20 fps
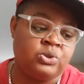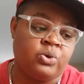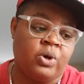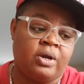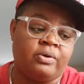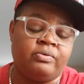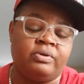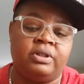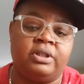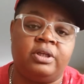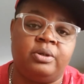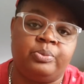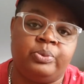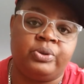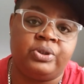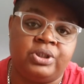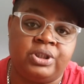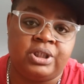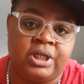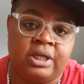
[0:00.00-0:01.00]
I really
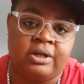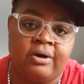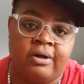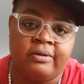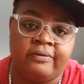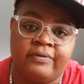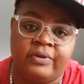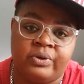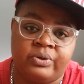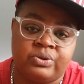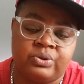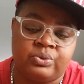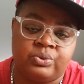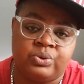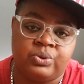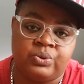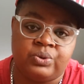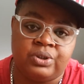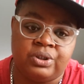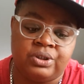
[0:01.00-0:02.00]
appreciate all of those who
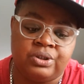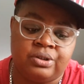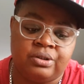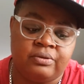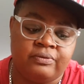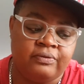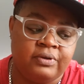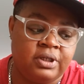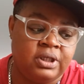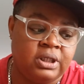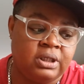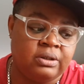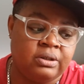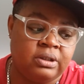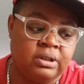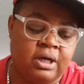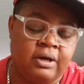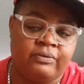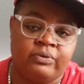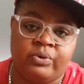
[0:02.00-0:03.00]
tuned into the video.
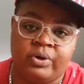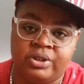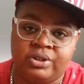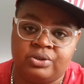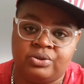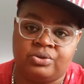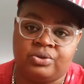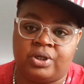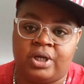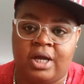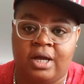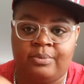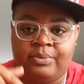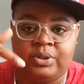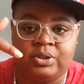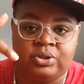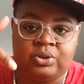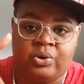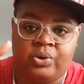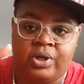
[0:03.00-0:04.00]
You have questions or
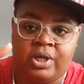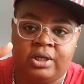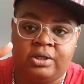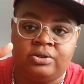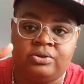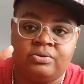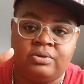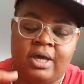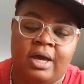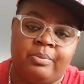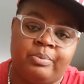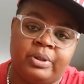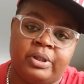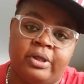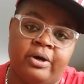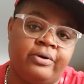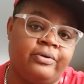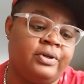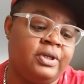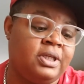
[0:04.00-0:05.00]
comments, go ahead and do that
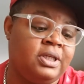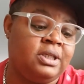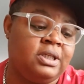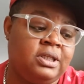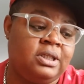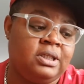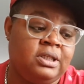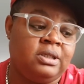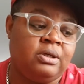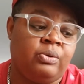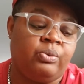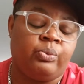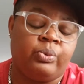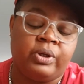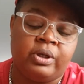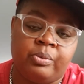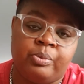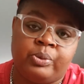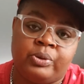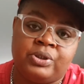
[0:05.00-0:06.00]
below.
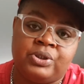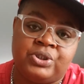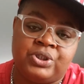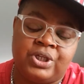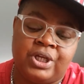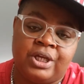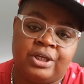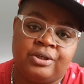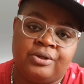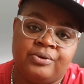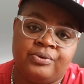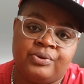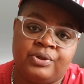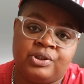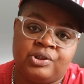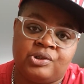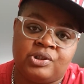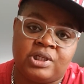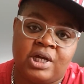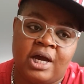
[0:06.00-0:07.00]
We appreciate you
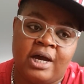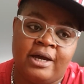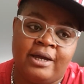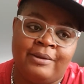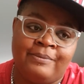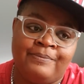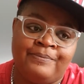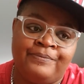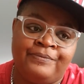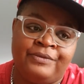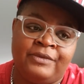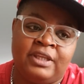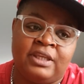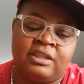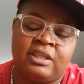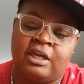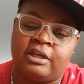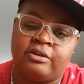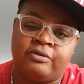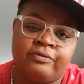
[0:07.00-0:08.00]
and your time.
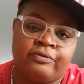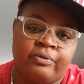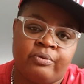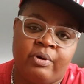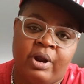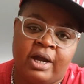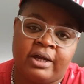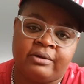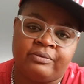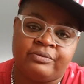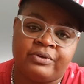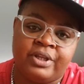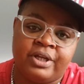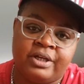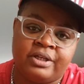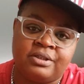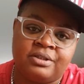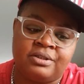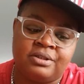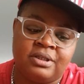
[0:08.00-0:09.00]
Thank you for rocking with
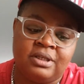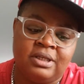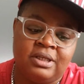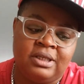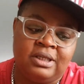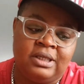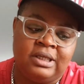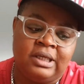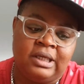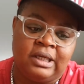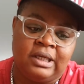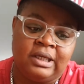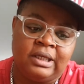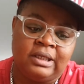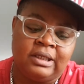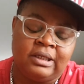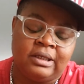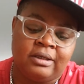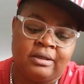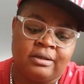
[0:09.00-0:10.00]
us,
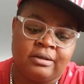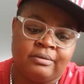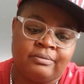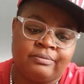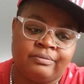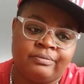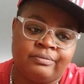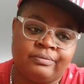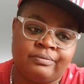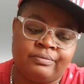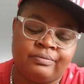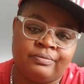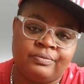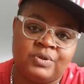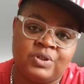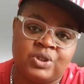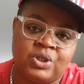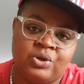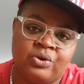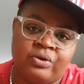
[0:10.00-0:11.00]
and
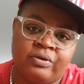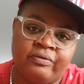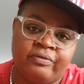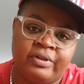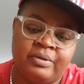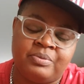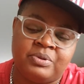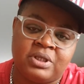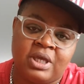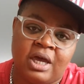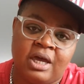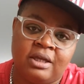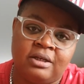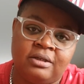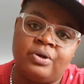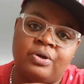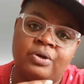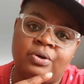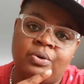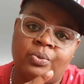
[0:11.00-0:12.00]
see you on the flip side.
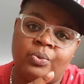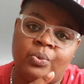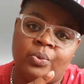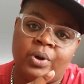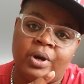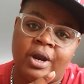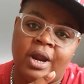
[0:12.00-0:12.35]
We're